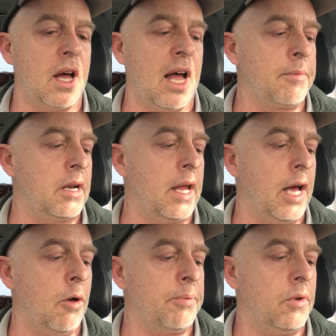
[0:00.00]
I'm going to
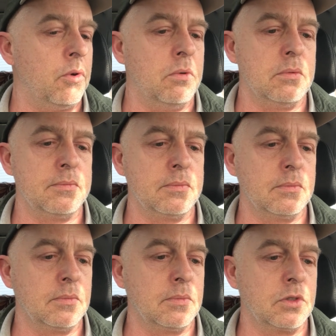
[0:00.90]
help you
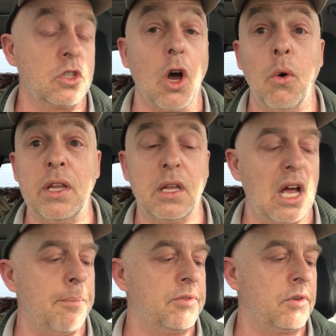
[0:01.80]
go in the
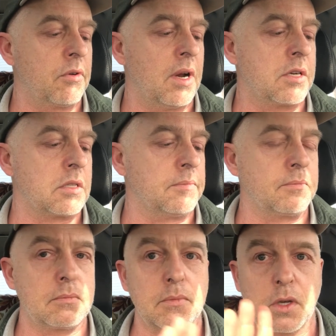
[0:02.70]
opposite direction.
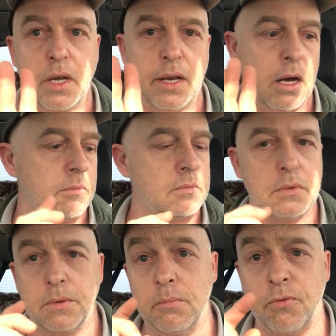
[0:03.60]
Okay, now
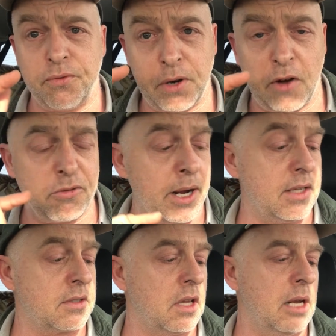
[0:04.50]
for my
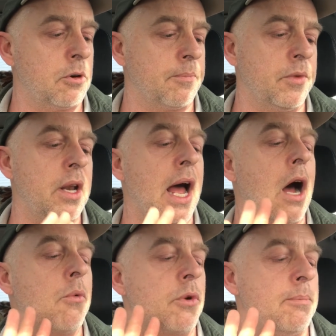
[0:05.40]
disclaimer.
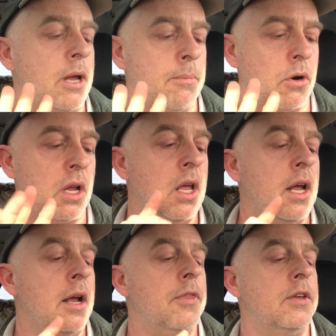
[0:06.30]
Now, remember,
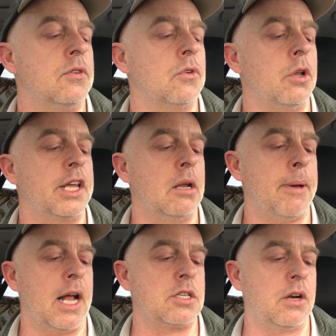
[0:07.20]
this is only an
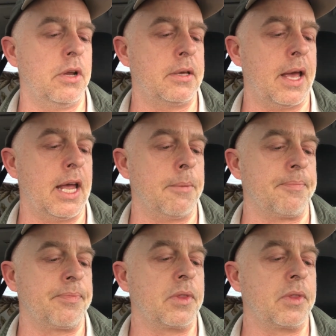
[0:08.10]
imaginary game.